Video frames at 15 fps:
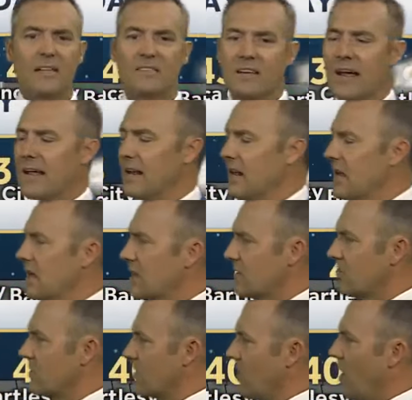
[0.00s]
Tonight,
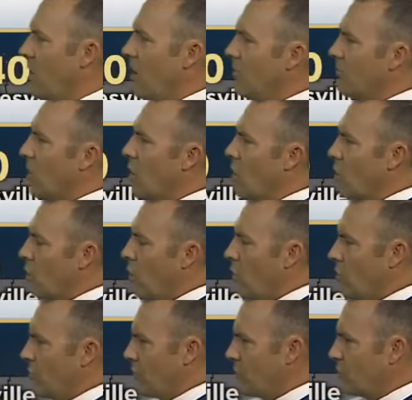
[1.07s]
clear, calm,
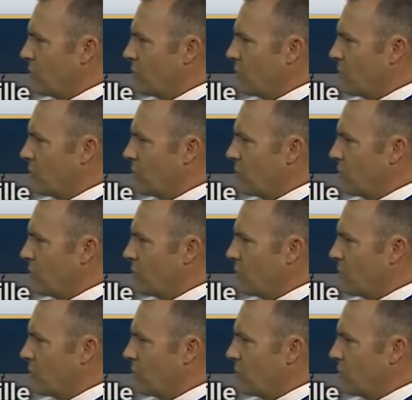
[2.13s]
colder,